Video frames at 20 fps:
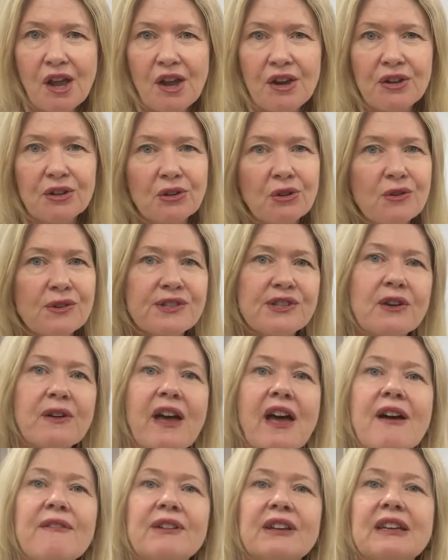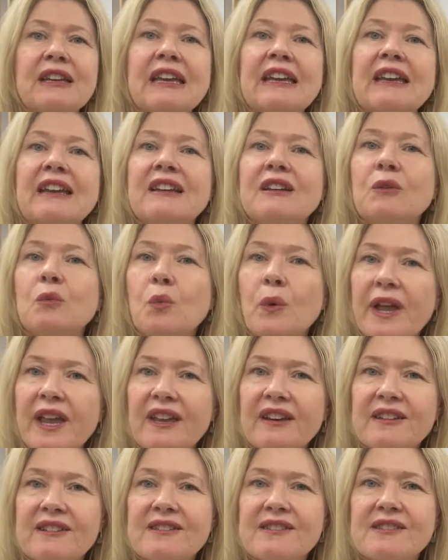You'll also have a keen
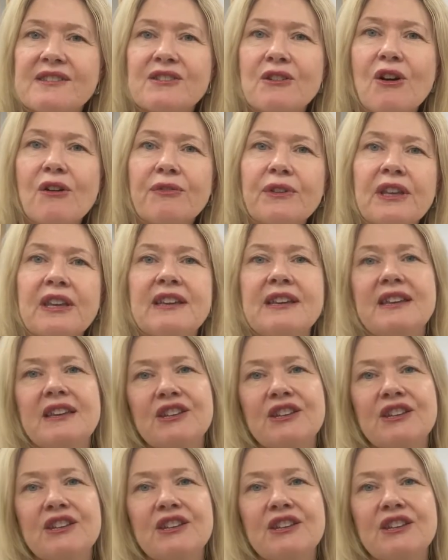awareness of key